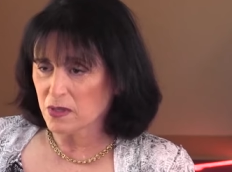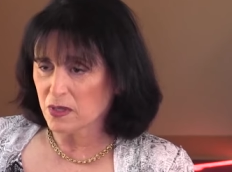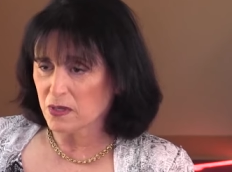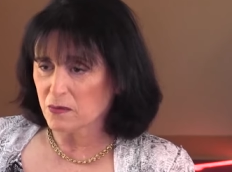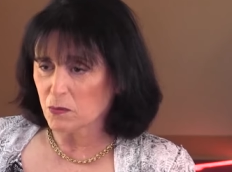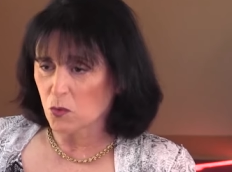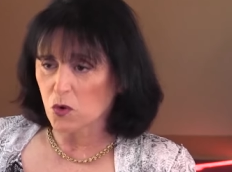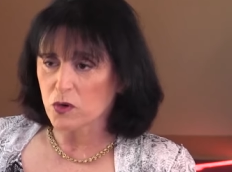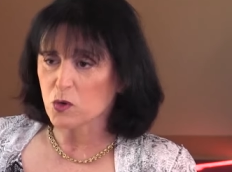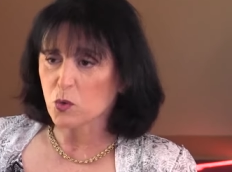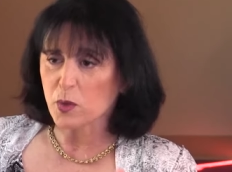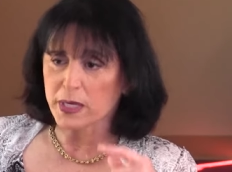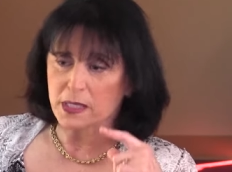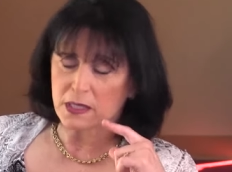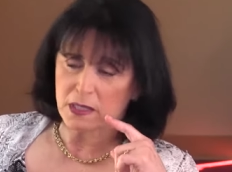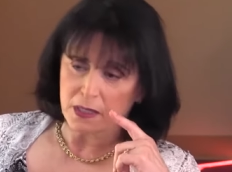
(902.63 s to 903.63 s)
the more
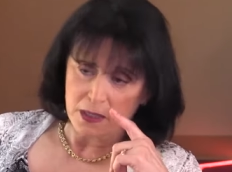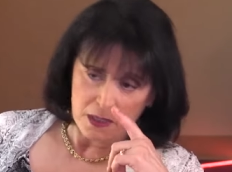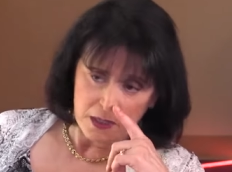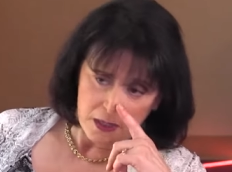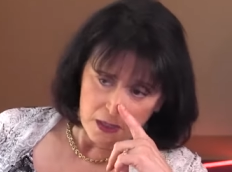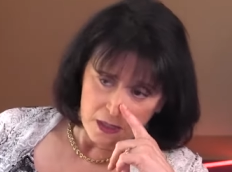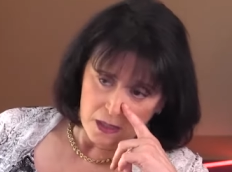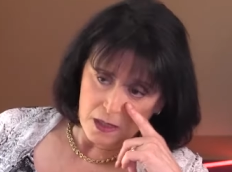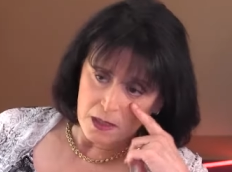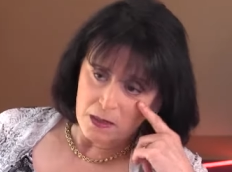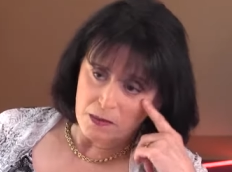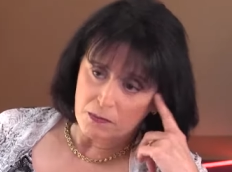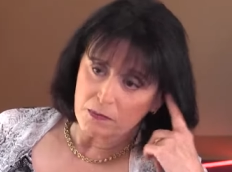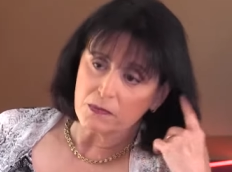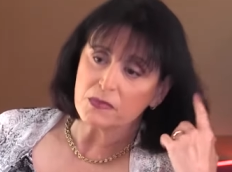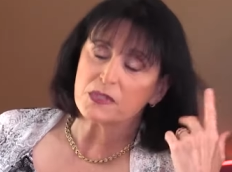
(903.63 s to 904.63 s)
quickly uh,
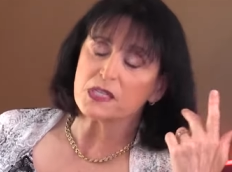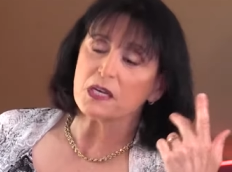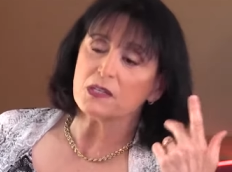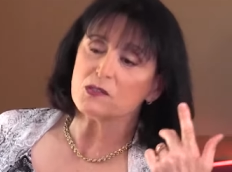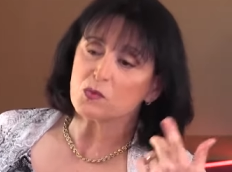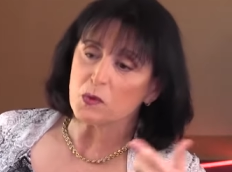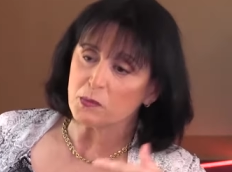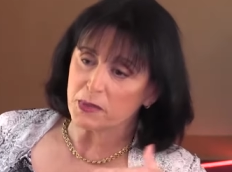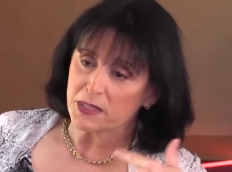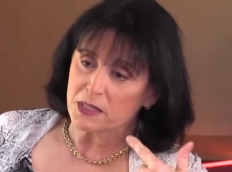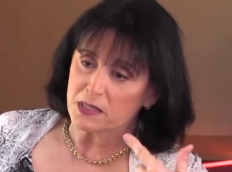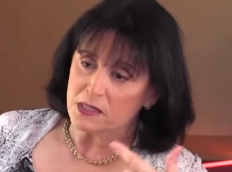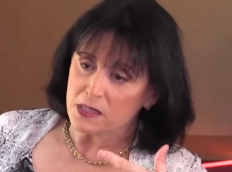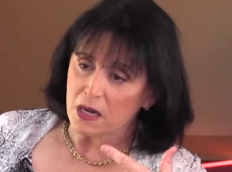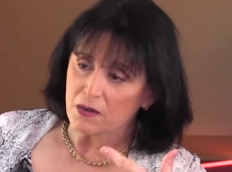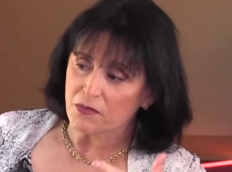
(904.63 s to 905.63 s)
sites will be
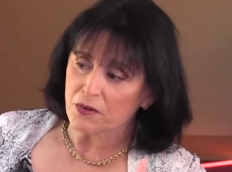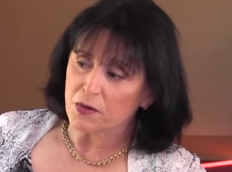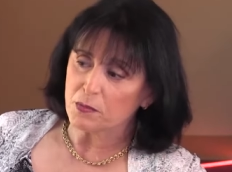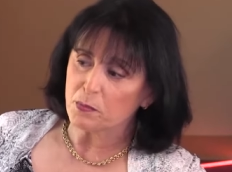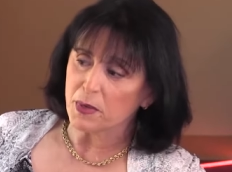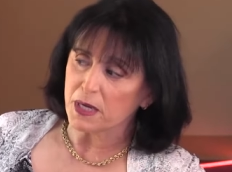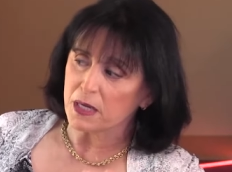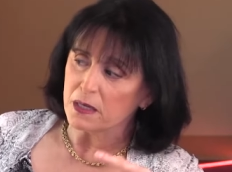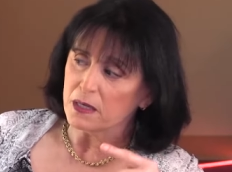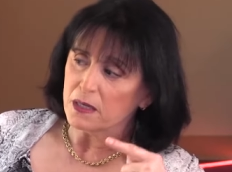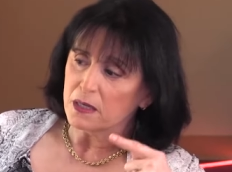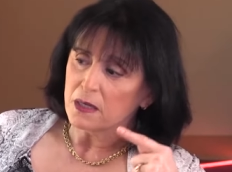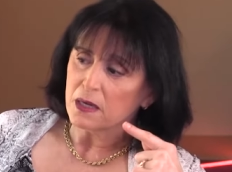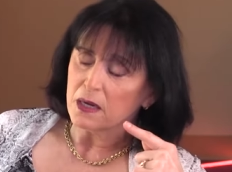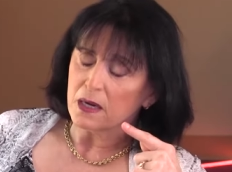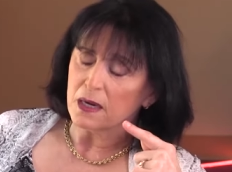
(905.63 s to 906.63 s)
discovered. But
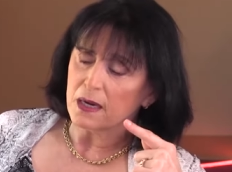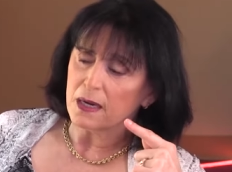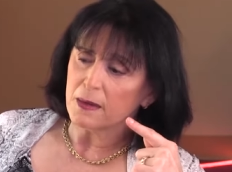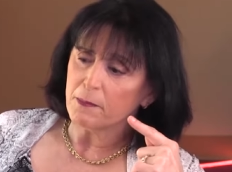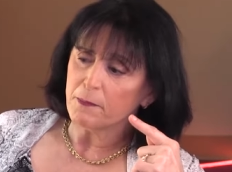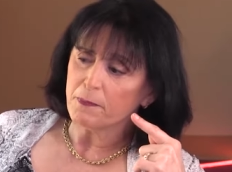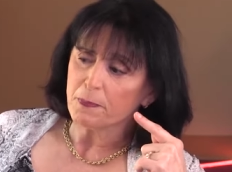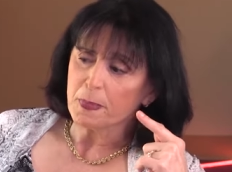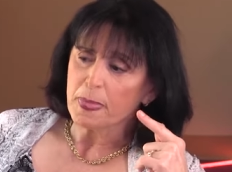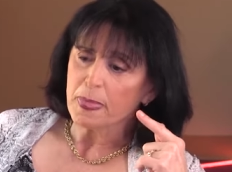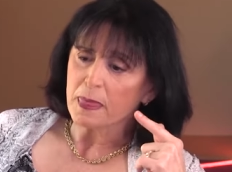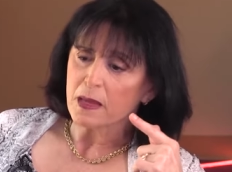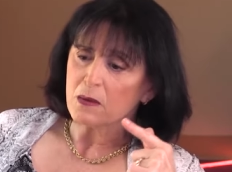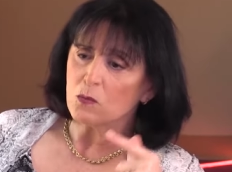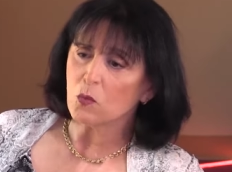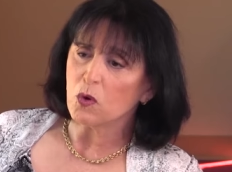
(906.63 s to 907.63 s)
um,
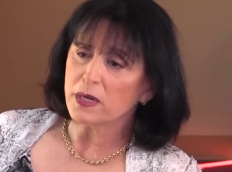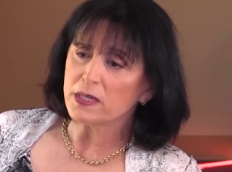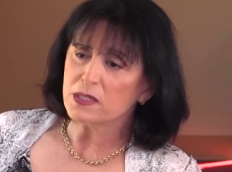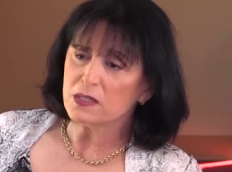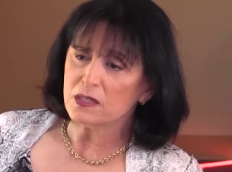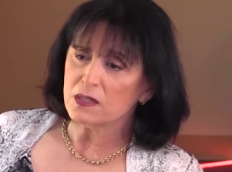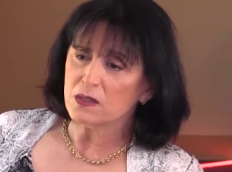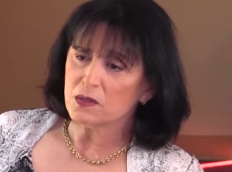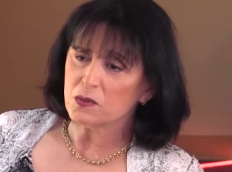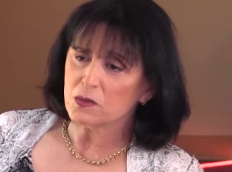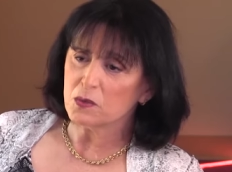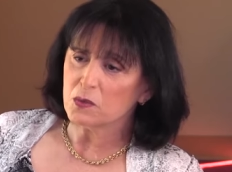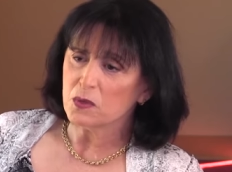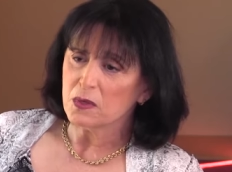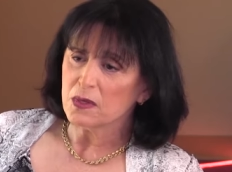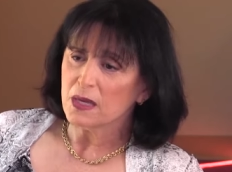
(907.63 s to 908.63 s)
what do
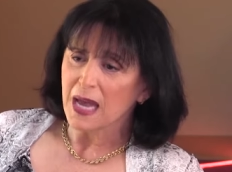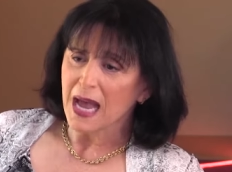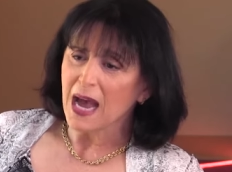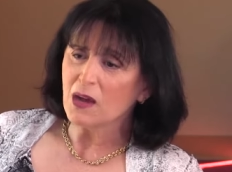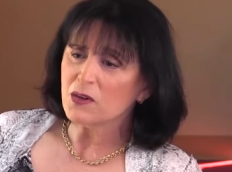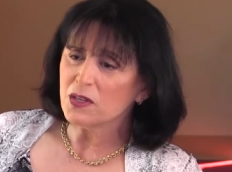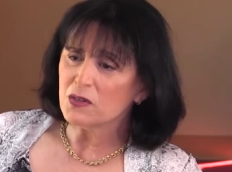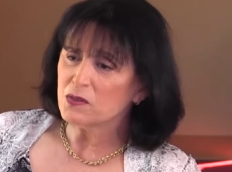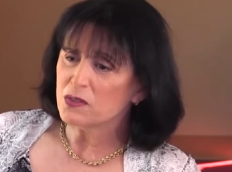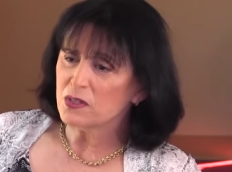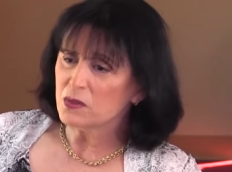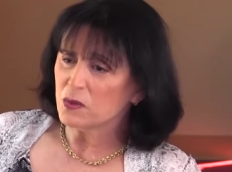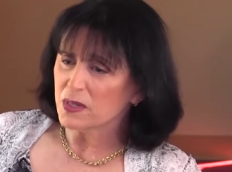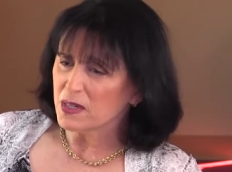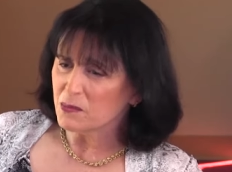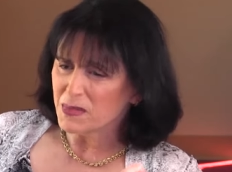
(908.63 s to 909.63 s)
you? How do you
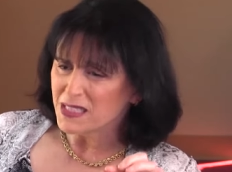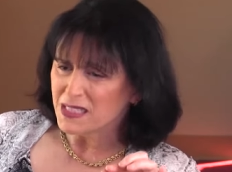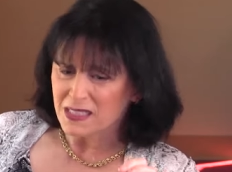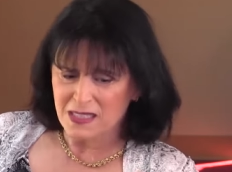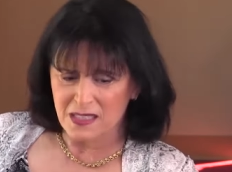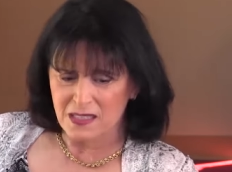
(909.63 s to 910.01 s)
do it? I mean, is